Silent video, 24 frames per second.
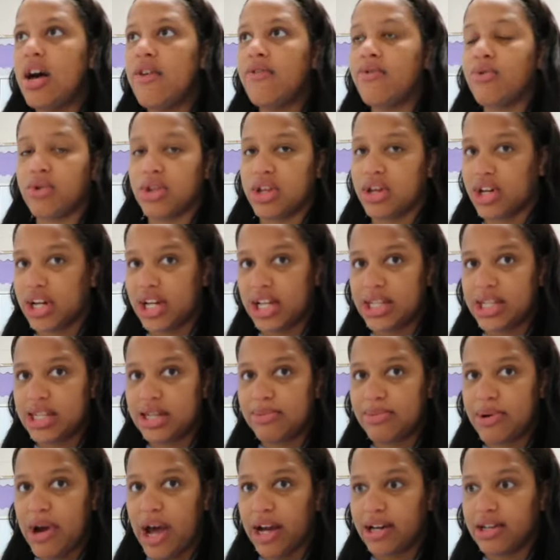for their kids to
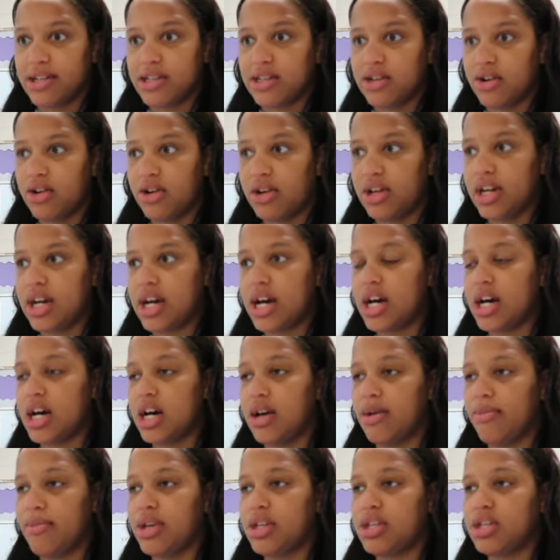practice
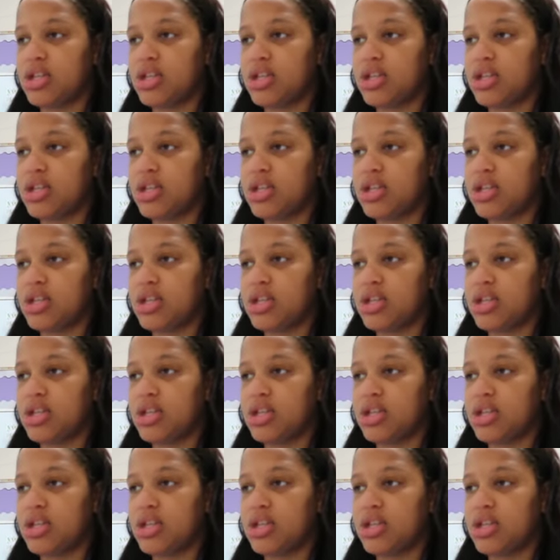on.